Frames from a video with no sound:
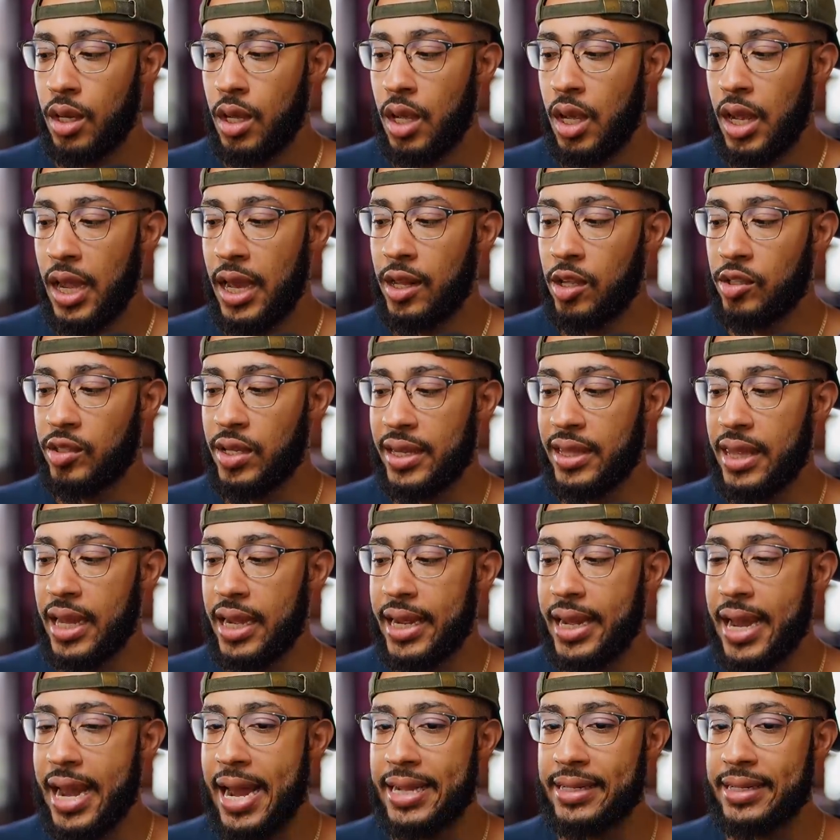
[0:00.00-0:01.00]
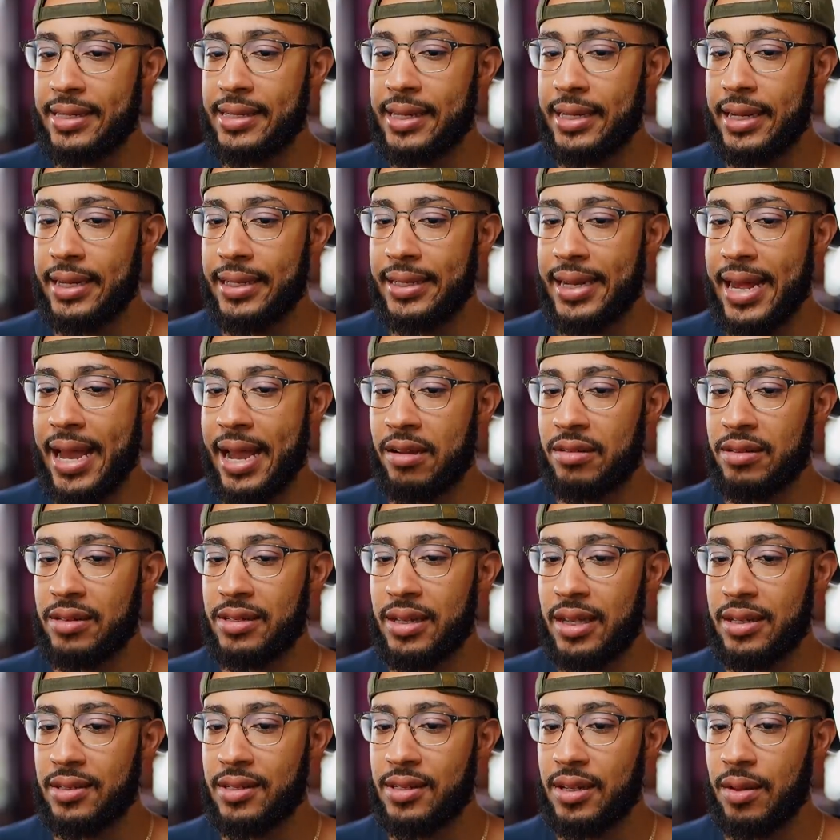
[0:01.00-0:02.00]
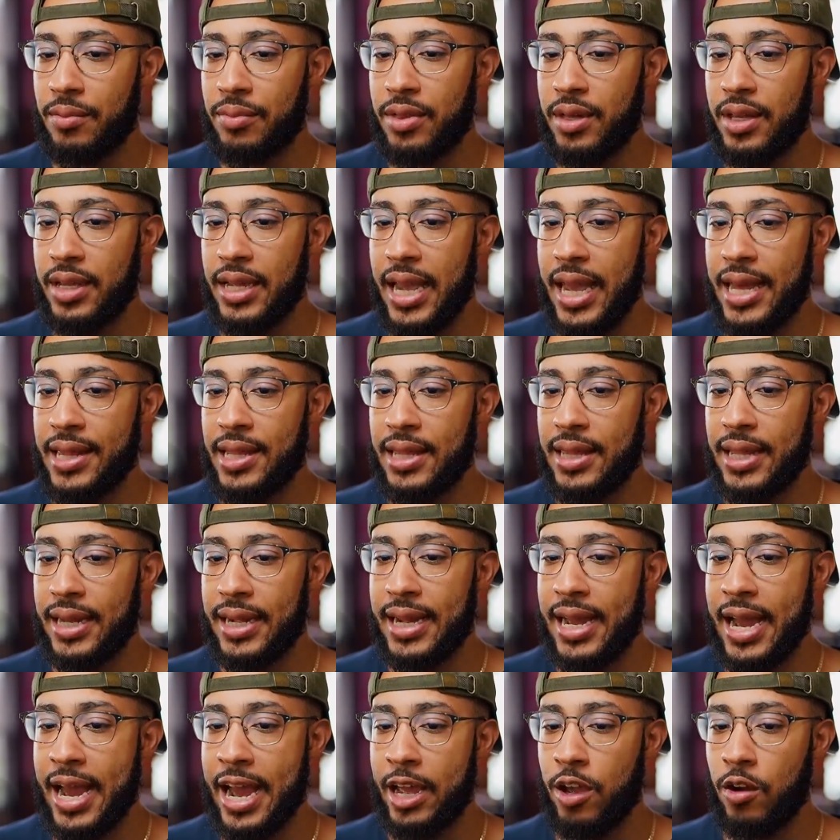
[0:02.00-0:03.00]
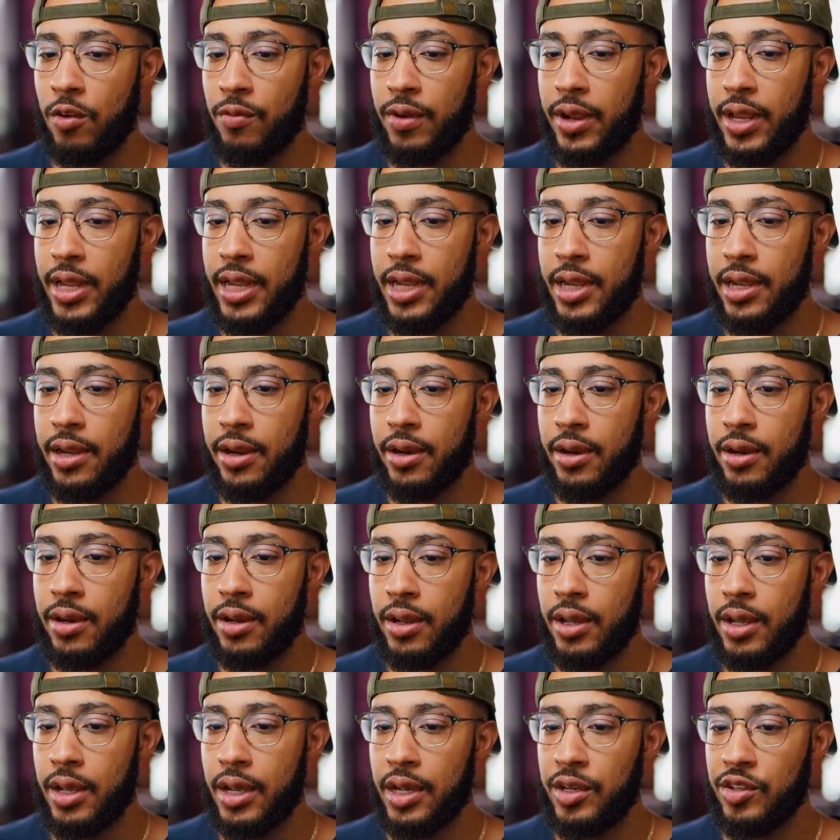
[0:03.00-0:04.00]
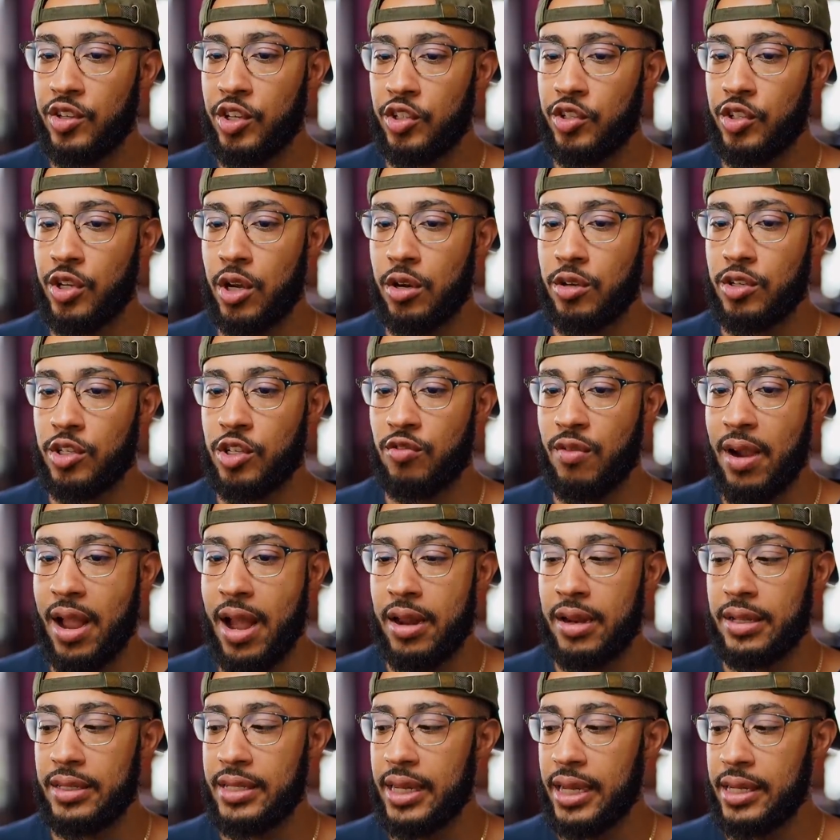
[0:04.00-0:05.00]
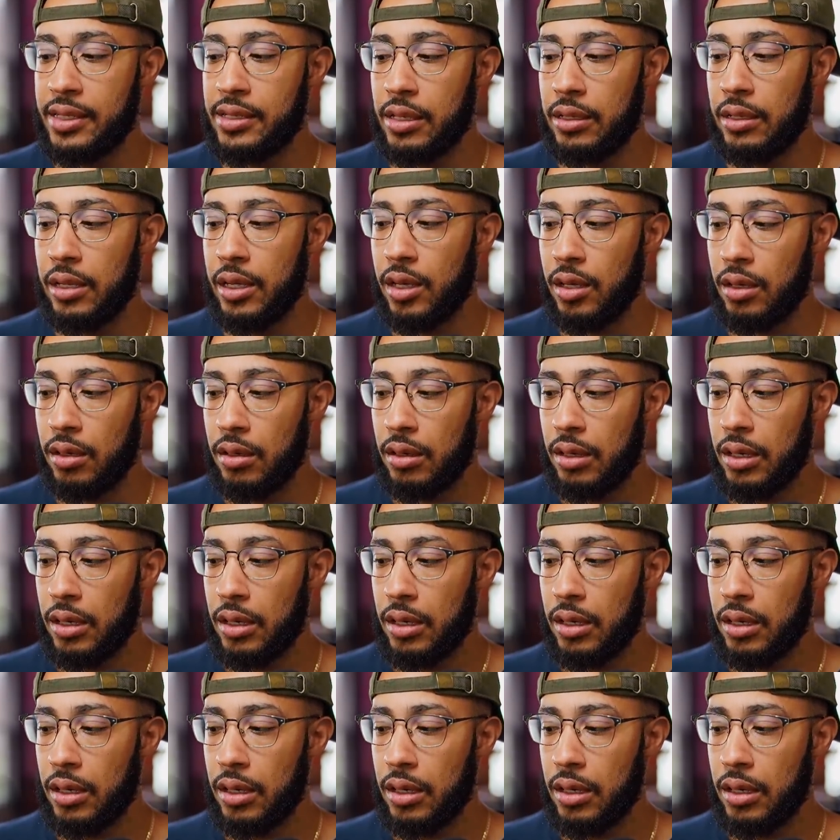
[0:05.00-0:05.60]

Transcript: It looks like the guy sitting down says something, and then the guy over here just turns around and takes a look.